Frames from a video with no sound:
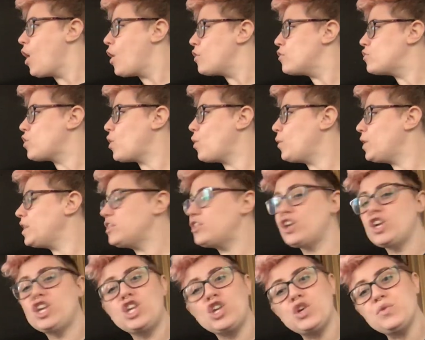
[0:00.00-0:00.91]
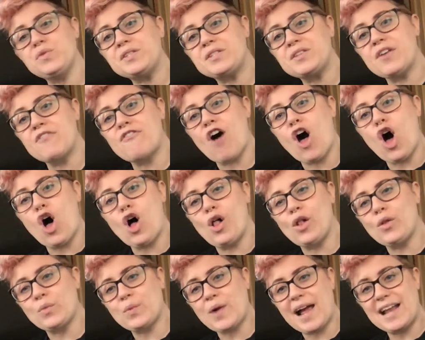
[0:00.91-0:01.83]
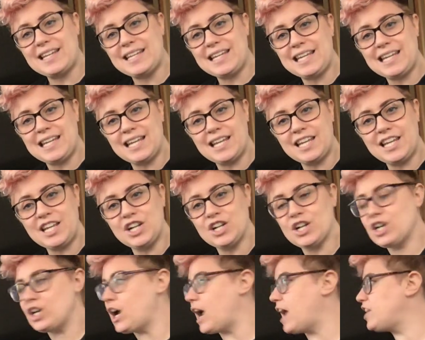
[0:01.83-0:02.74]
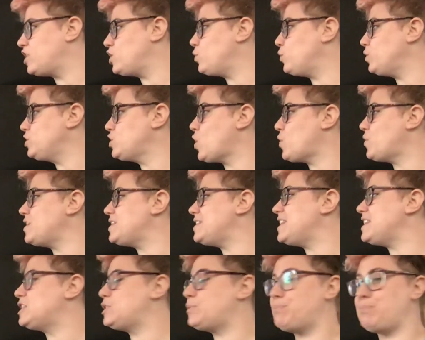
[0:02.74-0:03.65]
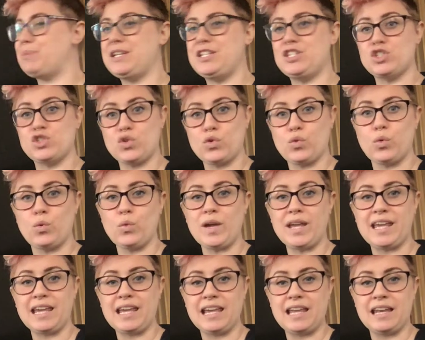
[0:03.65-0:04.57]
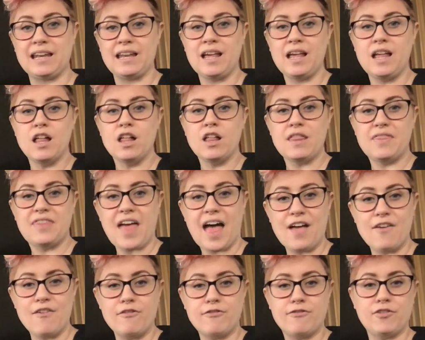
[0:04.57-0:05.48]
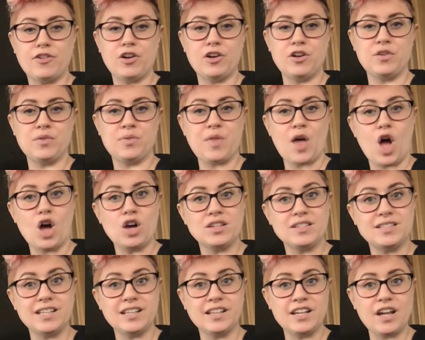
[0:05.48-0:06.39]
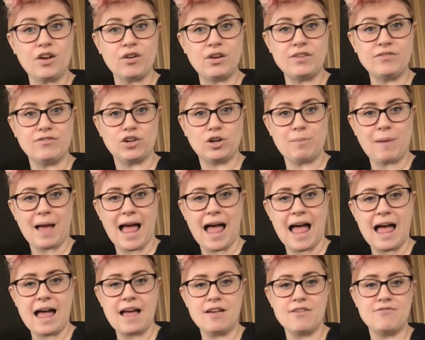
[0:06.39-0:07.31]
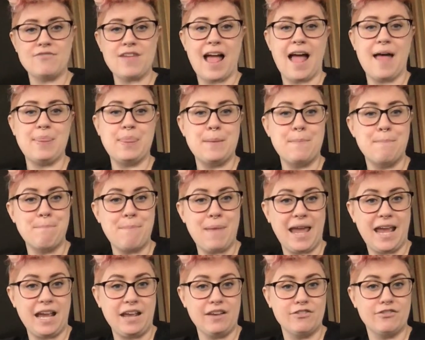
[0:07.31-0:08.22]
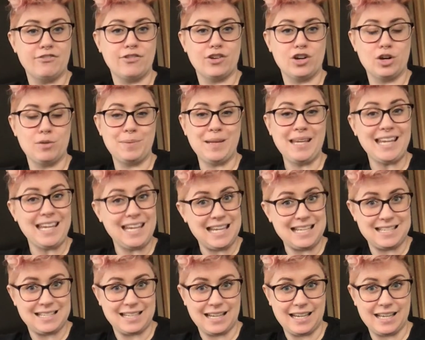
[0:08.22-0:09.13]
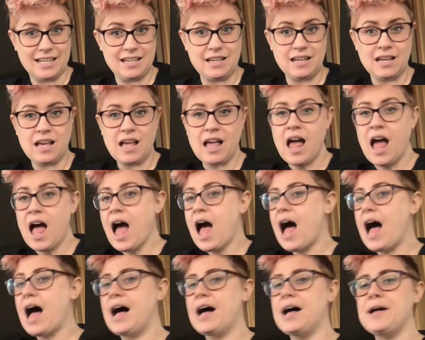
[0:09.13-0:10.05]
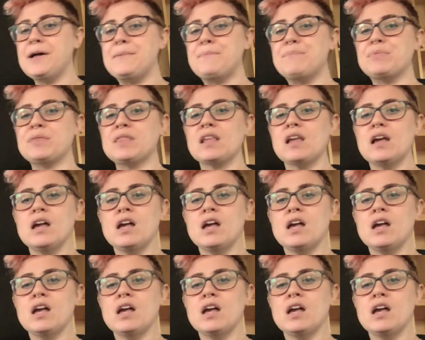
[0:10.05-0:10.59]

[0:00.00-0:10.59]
So the use of already here, and you will notice it's between that verb, the auxiliary verb have, and the main verb eaten. The